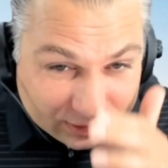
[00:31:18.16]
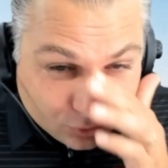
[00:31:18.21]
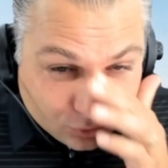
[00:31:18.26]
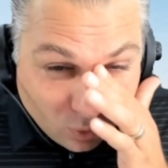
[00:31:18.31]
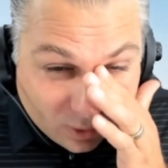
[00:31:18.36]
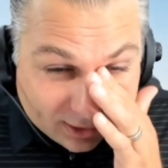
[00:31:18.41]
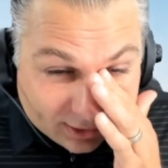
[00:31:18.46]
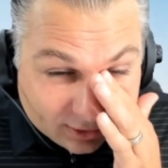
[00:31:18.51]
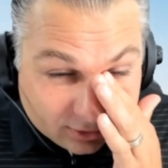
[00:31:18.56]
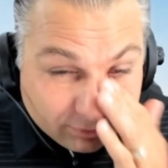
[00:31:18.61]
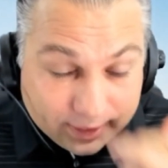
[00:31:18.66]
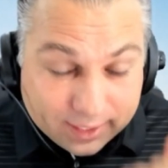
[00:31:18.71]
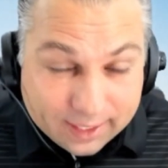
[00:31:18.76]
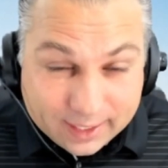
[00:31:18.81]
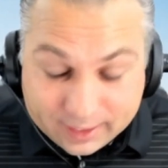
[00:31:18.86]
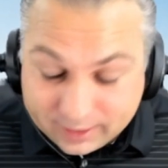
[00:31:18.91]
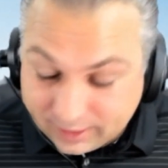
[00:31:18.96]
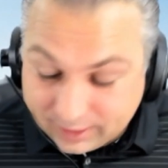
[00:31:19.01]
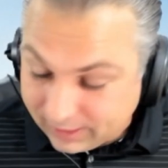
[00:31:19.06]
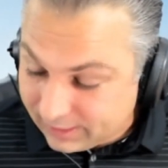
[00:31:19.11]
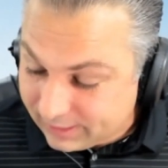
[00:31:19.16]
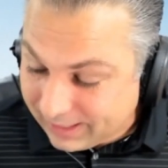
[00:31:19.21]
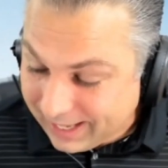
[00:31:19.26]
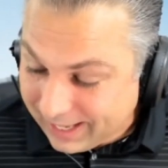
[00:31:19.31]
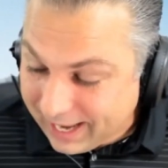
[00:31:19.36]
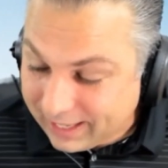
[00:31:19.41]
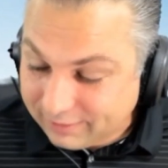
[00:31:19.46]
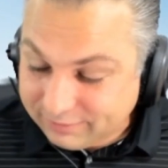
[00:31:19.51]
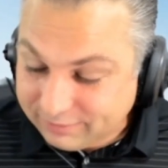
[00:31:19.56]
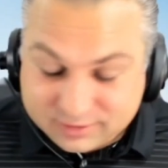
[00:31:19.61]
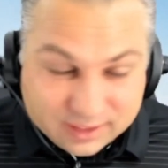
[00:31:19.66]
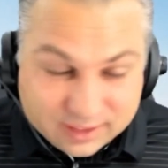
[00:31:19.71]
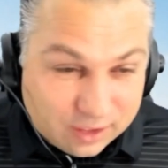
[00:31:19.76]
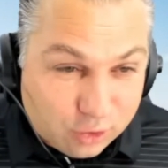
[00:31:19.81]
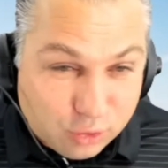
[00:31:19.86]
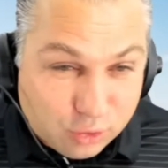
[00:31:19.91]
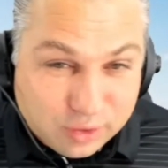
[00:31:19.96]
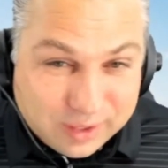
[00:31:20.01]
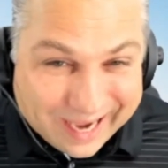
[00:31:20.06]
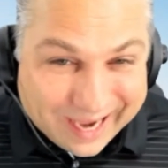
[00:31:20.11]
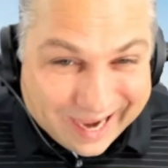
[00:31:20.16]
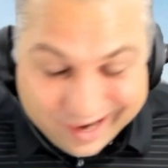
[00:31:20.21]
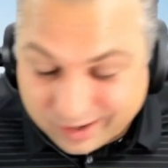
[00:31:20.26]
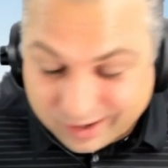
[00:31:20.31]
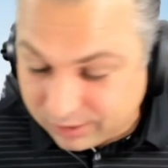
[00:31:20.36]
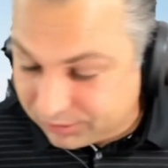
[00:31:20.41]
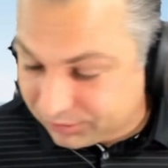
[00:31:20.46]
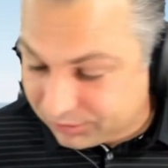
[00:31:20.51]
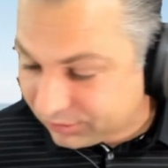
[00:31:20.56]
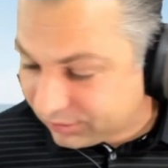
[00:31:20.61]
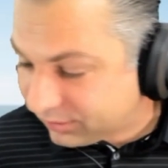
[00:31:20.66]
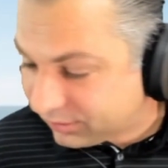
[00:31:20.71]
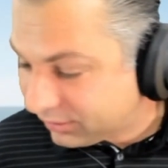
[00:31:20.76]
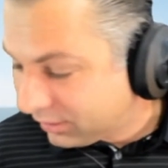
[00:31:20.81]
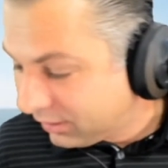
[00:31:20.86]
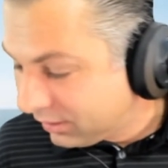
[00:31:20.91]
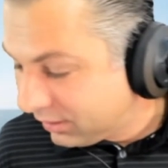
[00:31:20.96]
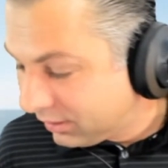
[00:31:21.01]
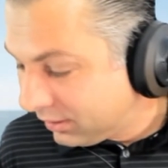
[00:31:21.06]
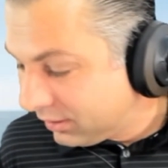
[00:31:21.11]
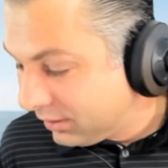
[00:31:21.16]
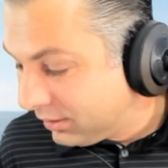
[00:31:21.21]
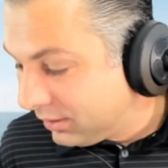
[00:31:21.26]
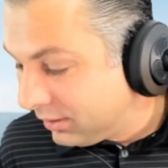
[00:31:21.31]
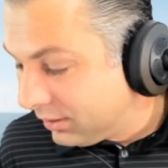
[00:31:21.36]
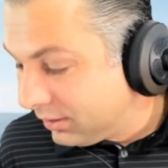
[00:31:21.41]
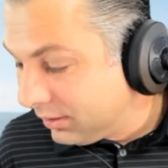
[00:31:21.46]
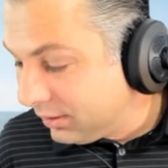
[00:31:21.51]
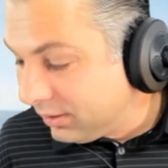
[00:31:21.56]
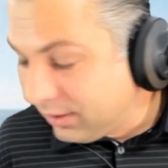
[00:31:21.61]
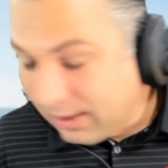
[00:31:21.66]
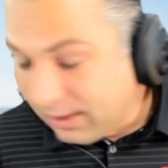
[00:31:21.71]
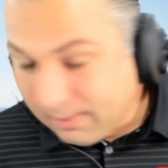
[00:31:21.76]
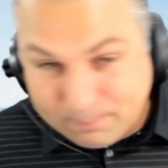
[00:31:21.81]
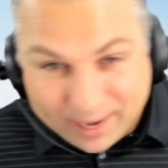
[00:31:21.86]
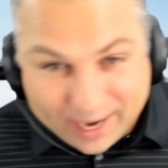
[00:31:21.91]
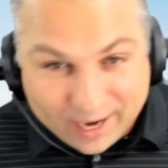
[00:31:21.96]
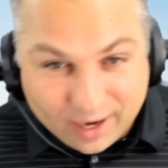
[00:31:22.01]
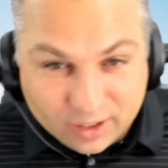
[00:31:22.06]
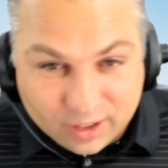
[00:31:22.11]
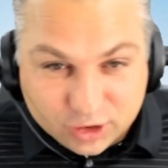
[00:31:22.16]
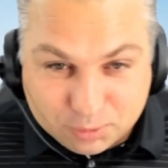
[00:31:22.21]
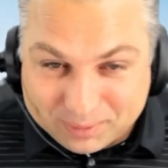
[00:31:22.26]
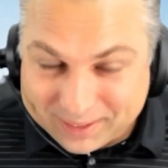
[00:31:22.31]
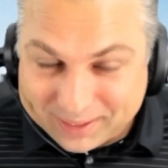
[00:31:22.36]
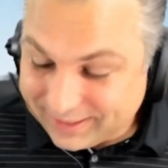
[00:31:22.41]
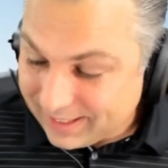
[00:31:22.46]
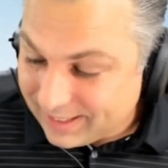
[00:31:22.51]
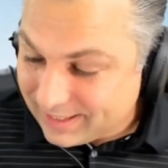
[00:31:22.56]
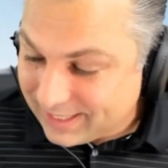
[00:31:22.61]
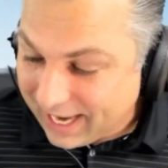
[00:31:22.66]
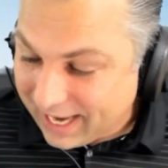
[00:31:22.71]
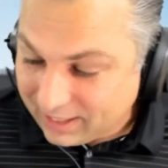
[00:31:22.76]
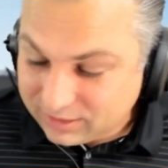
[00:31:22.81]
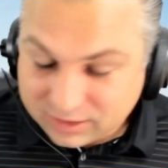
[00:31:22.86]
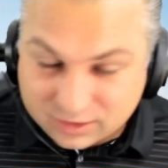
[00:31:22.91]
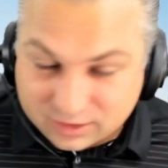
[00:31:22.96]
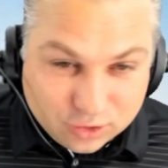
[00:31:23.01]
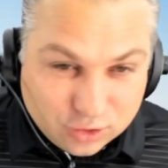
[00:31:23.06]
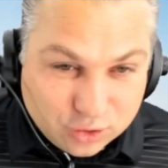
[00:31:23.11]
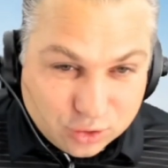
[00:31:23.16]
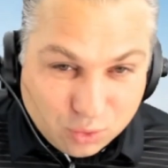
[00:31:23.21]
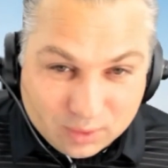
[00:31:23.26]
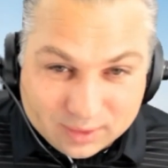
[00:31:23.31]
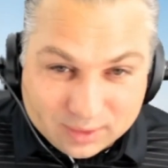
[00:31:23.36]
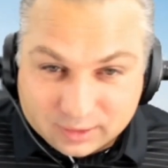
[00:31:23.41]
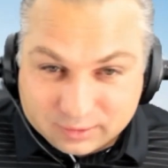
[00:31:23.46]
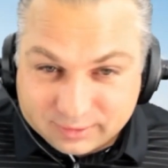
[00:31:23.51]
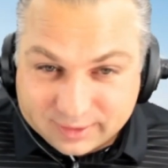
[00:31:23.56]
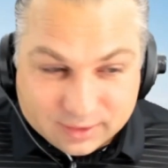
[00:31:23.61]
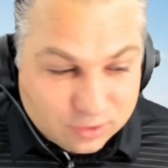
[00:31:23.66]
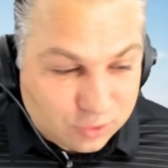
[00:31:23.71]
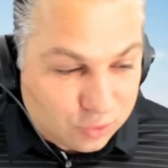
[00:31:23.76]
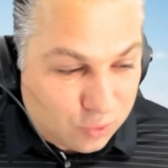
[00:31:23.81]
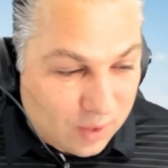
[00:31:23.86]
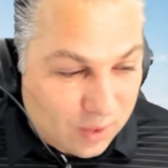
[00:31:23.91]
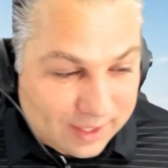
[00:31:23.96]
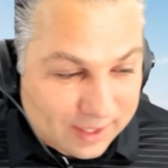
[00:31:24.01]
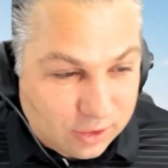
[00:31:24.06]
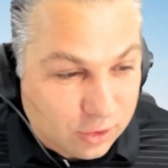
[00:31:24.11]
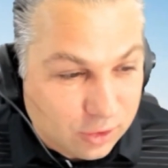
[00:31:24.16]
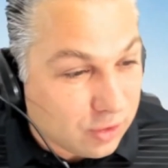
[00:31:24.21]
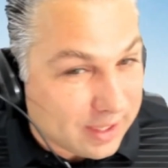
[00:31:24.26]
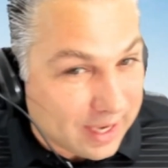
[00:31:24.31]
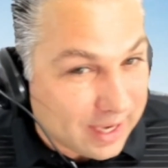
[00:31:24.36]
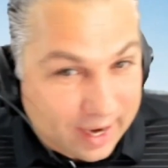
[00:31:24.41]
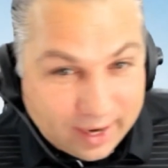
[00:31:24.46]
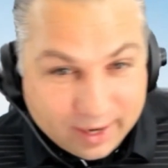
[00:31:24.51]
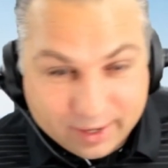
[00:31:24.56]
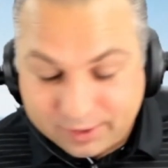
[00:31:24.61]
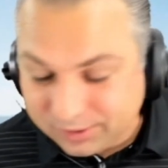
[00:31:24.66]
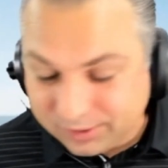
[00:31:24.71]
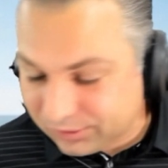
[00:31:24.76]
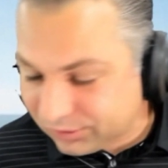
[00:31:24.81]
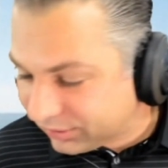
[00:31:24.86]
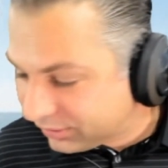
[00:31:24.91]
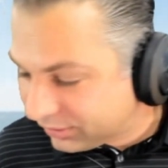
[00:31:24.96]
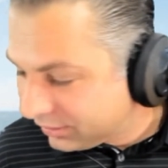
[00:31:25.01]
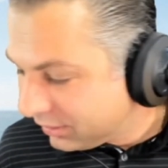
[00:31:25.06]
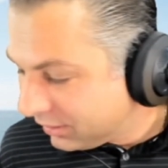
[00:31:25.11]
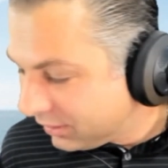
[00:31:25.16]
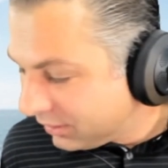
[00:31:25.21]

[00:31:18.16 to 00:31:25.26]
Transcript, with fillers: to 23 in the NFC. Who cares? Bears beat the Texans 23 to 20. Who cares?